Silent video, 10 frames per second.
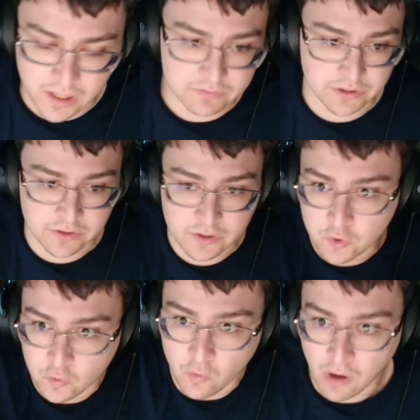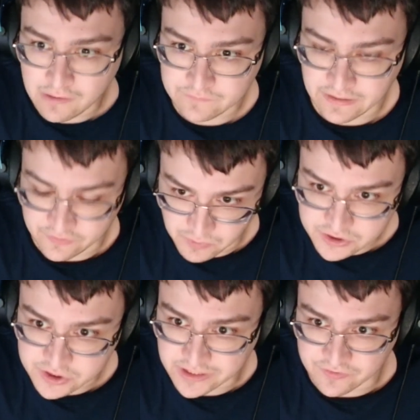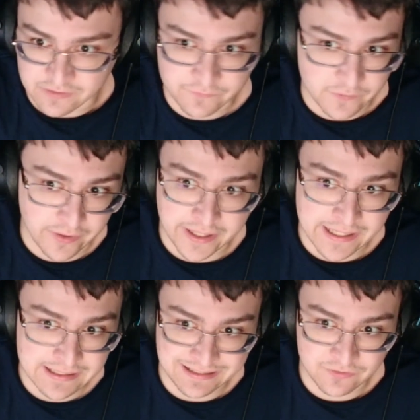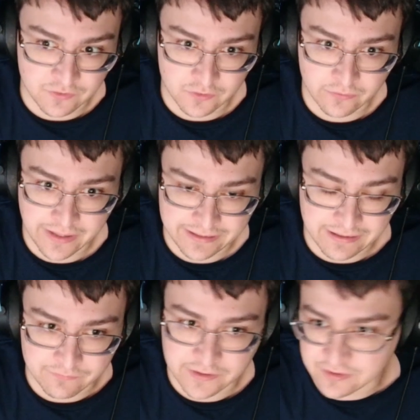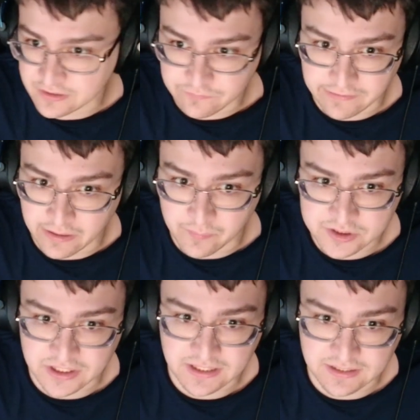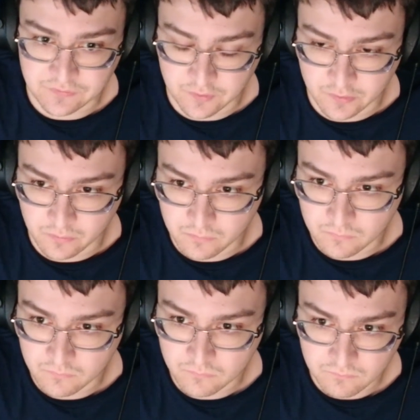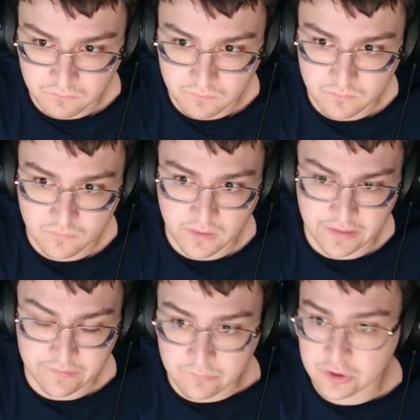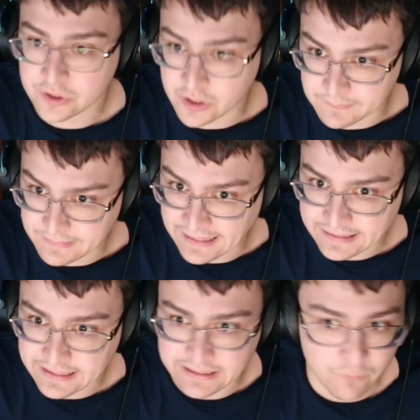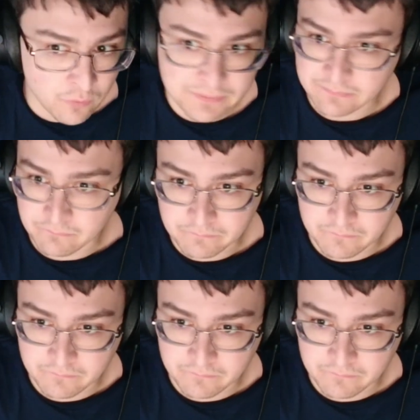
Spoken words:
I'm gonna cool off as much as I feel like I need to, and I've identified how much I need to, and then I'm gonna come back, and I won't be